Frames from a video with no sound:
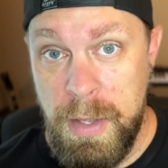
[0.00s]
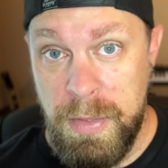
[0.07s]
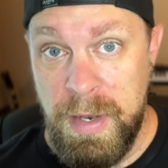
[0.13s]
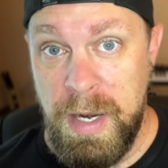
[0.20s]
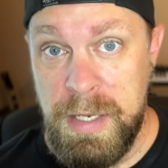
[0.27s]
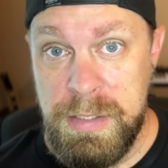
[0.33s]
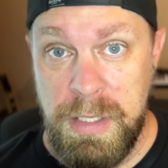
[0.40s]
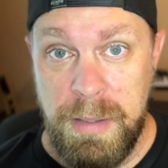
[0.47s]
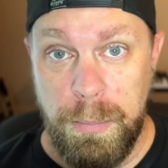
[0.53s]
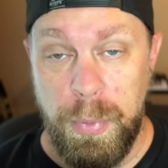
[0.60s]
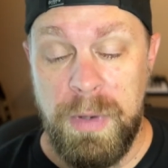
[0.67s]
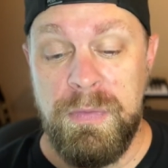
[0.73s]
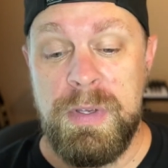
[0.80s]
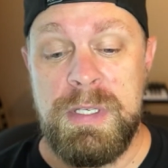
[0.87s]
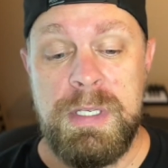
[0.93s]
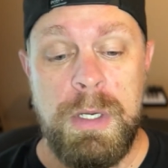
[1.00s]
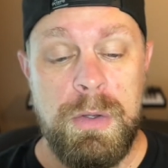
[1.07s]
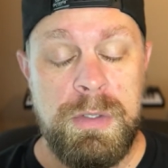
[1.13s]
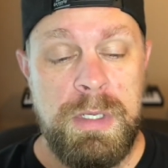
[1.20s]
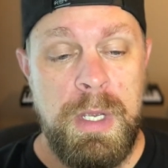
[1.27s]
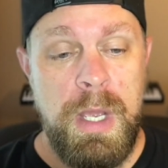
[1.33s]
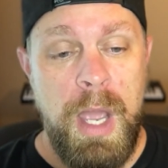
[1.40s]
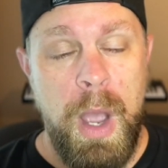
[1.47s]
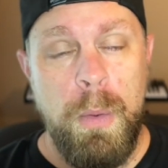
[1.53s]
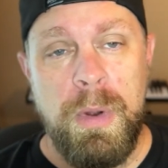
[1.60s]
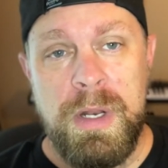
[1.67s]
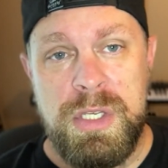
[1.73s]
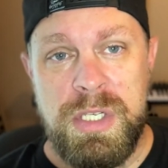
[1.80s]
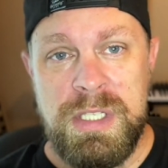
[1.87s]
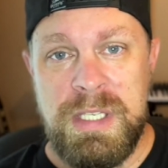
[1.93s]
than I had done in previous years. I
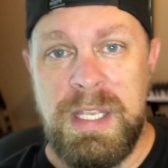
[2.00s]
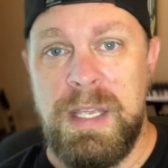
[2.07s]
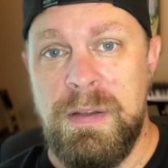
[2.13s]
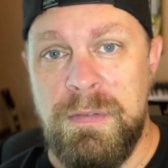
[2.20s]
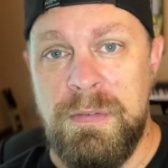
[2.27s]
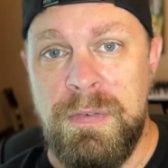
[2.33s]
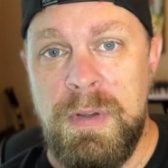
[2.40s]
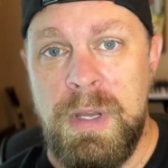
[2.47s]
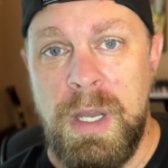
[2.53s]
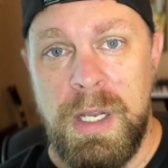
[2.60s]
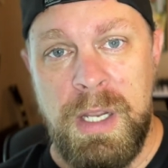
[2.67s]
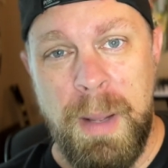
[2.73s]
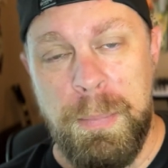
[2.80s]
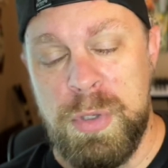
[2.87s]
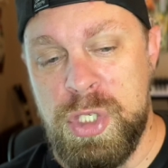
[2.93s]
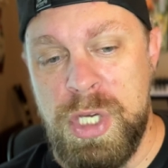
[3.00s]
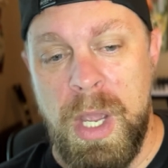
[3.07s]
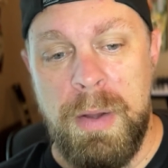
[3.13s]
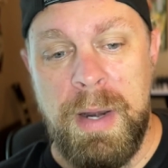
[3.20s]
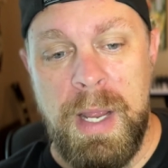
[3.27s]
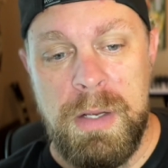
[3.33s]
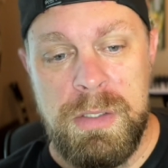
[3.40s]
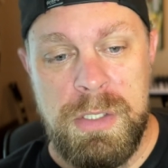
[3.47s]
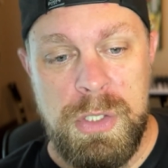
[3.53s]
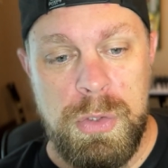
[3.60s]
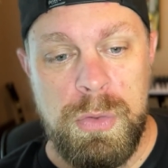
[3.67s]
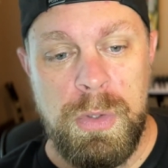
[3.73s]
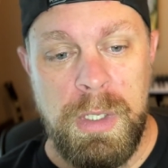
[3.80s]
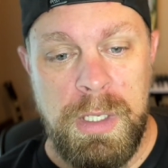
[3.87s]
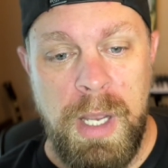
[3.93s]
want to just give a couple shout outs
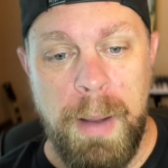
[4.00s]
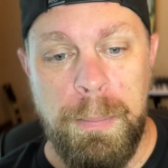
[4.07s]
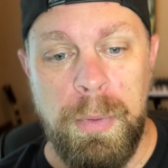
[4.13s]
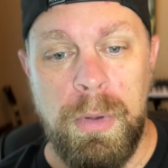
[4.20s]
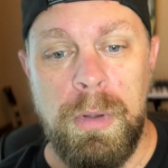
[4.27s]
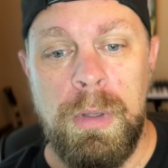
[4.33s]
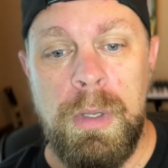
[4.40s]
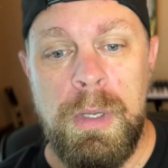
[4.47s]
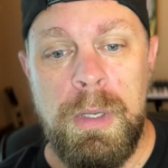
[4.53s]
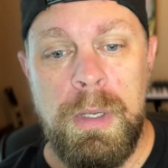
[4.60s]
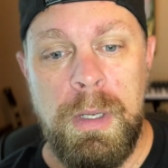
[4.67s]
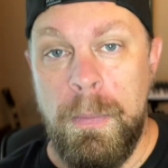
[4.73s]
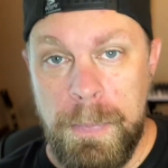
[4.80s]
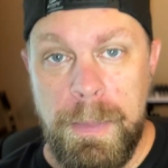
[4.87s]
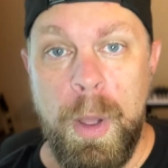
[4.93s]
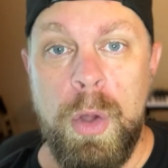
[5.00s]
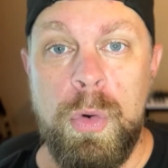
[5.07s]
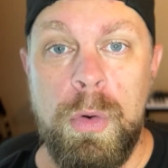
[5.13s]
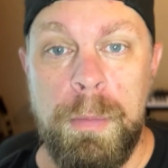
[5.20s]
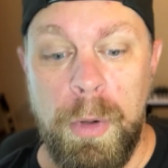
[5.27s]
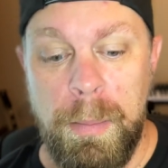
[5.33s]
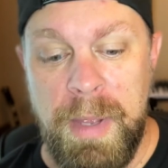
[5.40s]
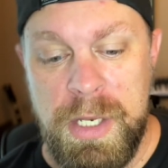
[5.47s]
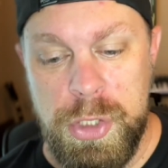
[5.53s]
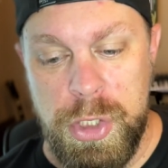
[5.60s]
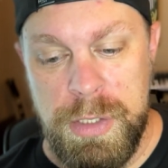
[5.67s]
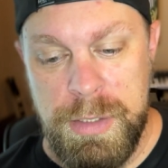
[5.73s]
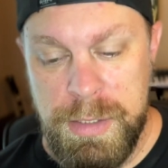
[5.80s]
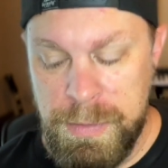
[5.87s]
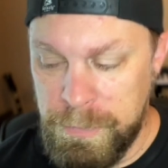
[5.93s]
to a couple honorable
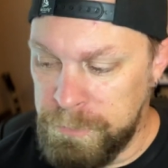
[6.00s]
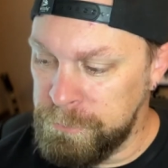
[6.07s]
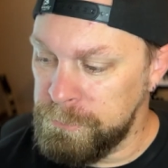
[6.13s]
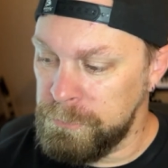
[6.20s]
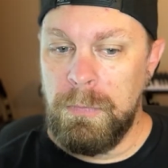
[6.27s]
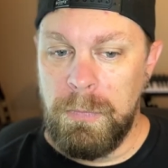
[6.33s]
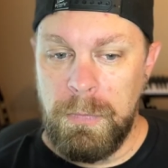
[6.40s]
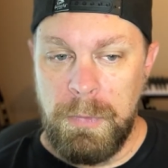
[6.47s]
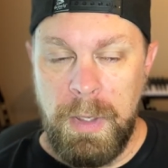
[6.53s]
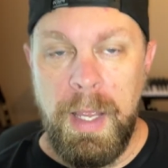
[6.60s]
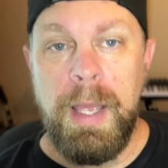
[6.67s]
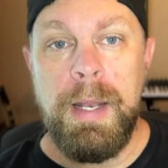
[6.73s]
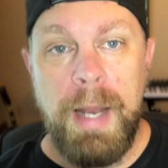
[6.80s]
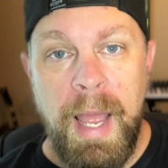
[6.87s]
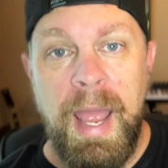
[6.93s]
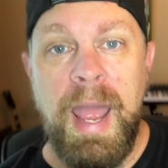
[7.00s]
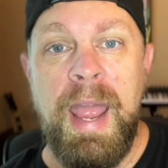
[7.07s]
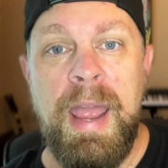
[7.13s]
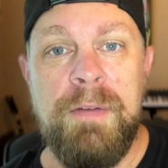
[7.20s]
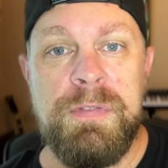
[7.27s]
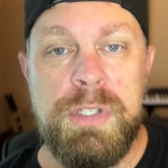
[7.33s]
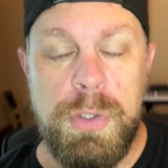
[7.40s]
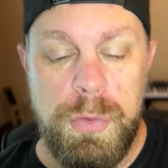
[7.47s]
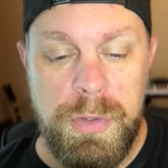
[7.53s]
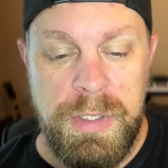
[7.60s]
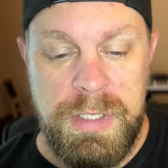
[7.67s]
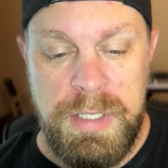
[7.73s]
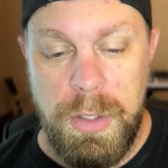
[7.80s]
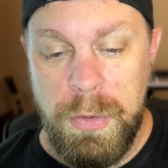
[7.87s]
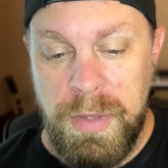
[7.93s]
mentions. And I, I have two
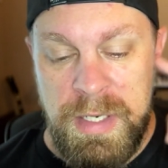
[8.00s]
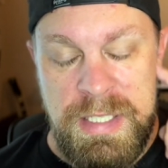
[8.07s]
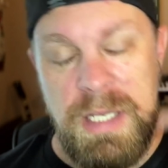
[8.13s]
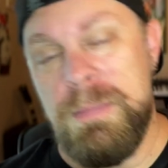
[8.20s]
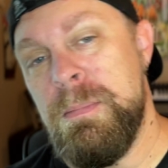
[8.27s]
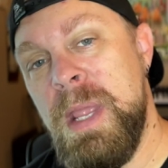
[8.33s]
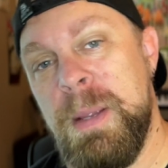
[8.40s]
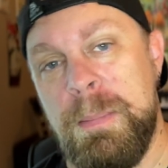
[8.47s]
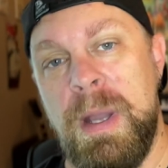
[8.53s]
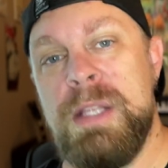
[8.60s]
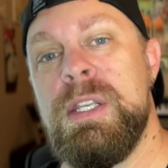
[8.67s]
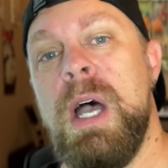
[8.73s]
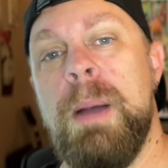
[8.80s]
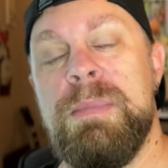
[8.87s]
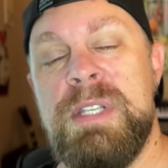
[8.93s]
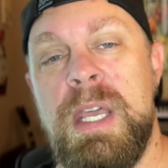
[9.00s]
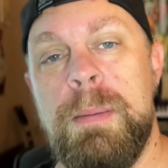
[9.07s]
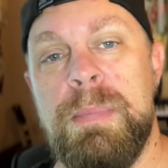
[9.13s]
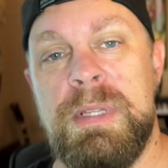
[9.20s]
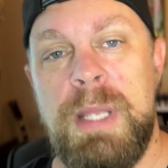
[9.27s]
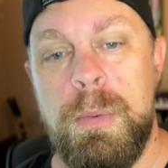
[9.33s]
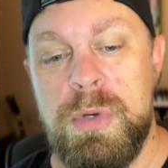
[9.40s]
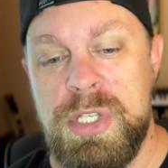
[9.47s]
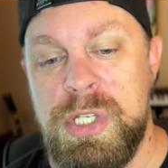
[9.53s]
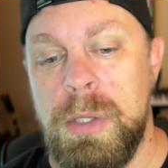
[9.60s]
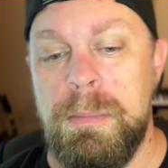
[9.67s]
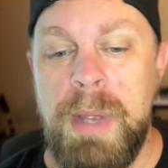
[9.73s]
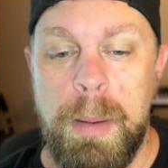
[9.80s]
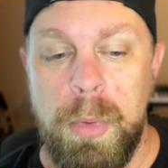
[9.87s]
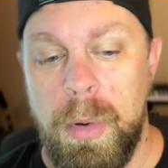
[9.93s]
this year that didn't make my top 10, but they were still
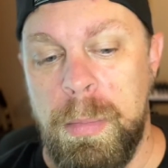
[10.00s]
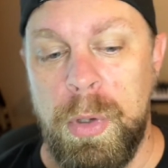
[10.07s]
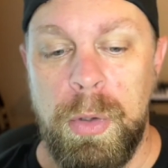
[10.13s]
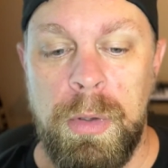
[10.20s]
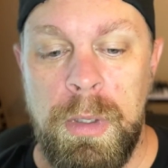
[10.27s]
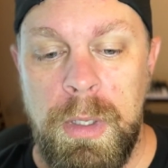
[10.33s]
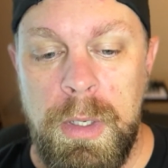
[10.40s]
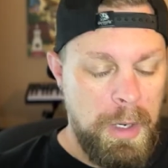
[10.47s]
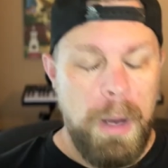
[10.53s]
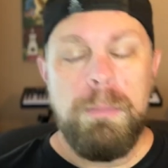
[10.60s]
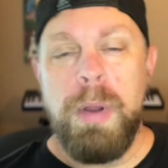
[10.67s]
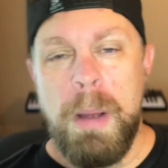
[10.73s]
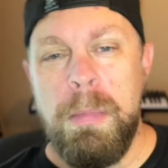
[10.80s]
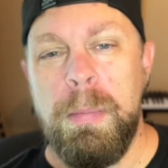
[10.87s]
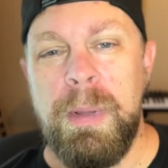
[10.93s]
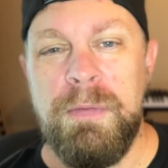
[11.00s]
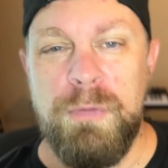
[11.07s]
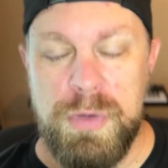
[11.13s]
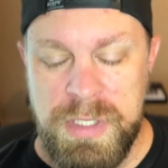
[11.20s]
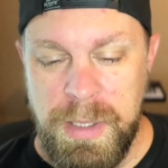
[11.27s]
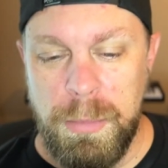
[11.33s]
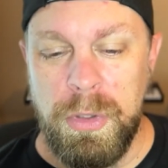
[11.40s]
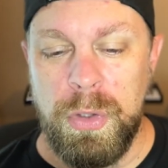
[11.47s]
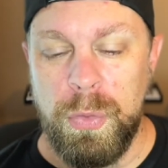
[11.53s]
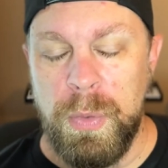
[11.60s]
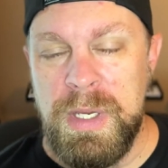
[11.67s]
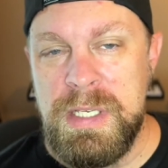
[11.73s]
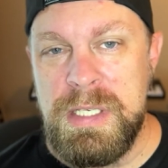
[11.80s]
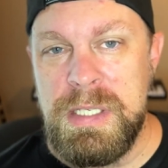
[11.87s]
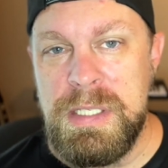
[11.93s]
memorable, probably for similar
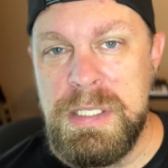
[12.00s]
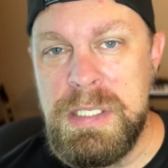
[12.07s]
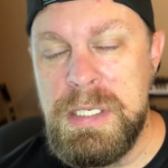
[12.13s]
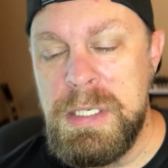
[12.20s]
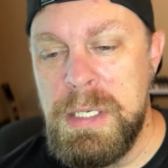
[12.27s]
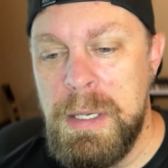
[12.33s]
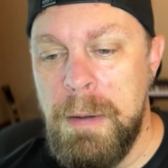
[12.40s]
reasons.